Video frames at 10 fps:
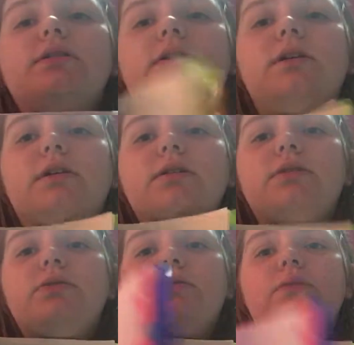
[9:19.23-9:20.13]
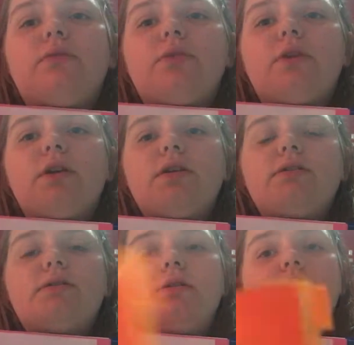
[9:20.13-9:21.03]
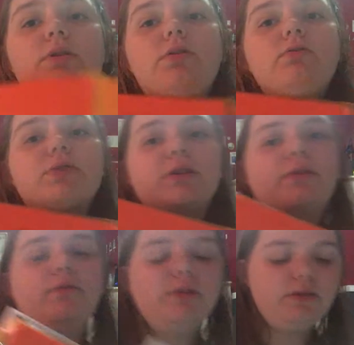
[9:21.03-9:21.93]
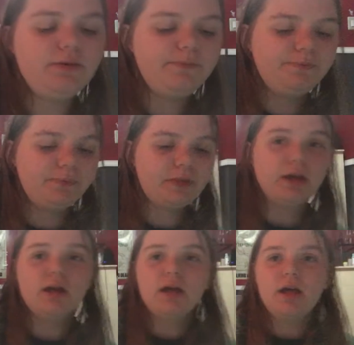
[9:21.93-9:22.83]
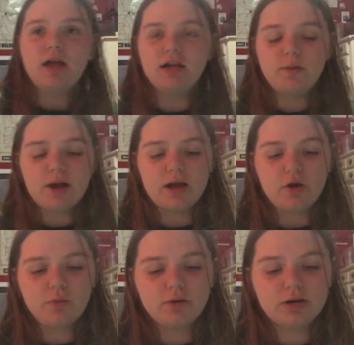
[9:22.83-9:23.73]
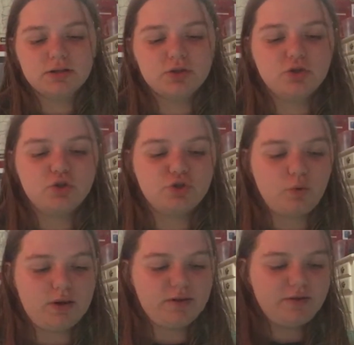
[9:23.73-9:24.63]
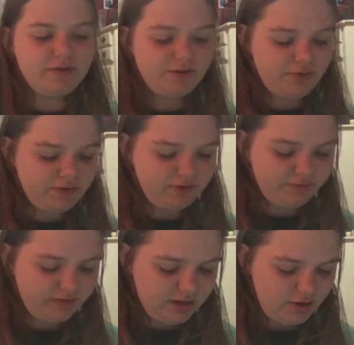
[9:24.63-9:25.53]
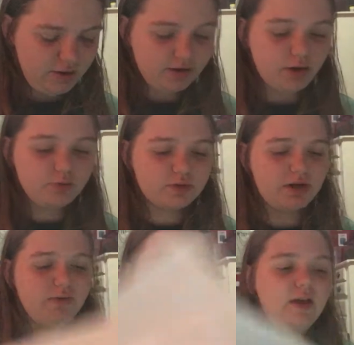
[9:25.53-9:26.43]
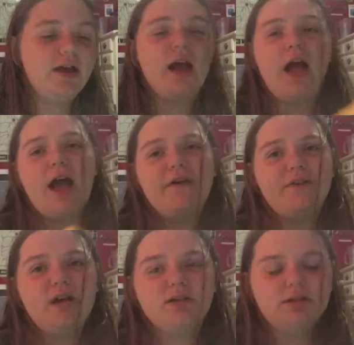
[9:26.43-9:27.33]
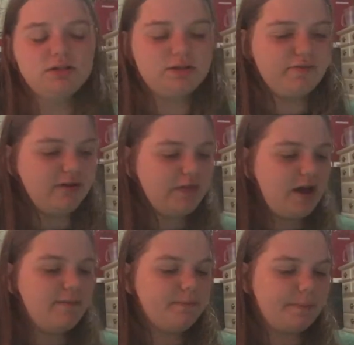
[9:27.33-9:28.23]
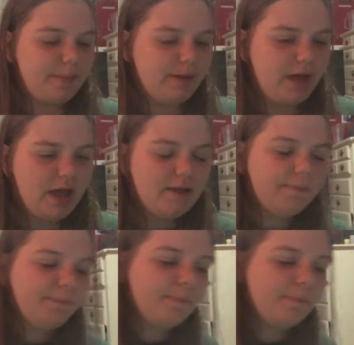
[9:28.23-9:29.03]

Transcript: it into different things. And then we do stuff with it. Anyway, I hope you guys enjoyed this video. I know it was kind of half-assed and stuff like that. But